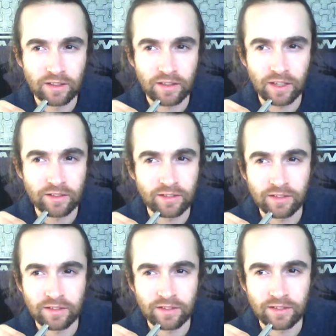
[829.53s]

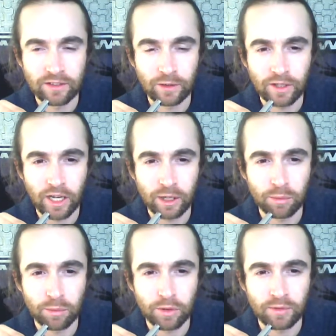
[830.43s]
then you are
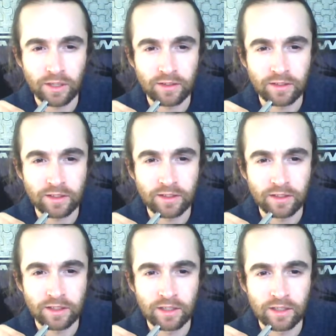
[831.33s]
capable of anything.
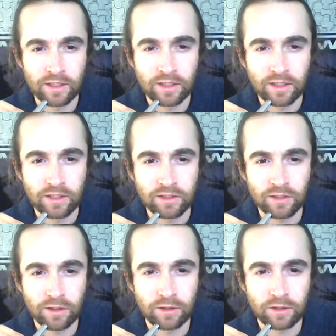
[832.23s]

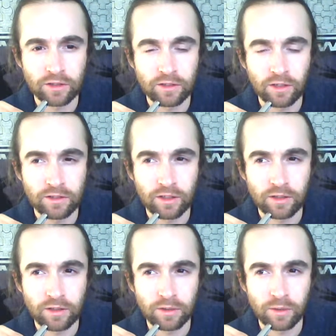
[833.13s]
So long as you don't know
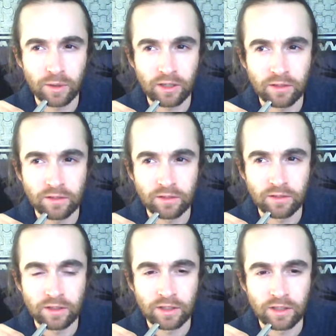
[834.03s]
who you are,
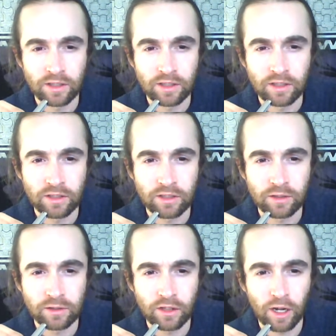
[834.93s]

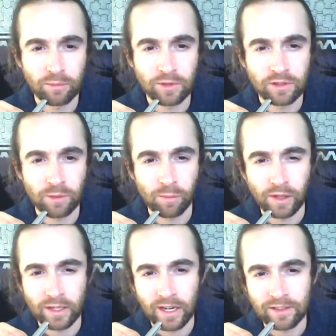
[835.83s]
you succumb to
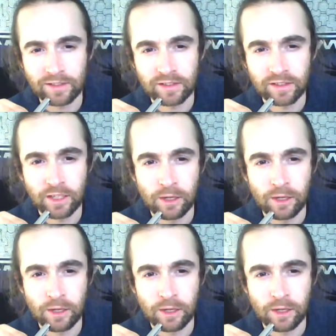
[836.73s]
something less.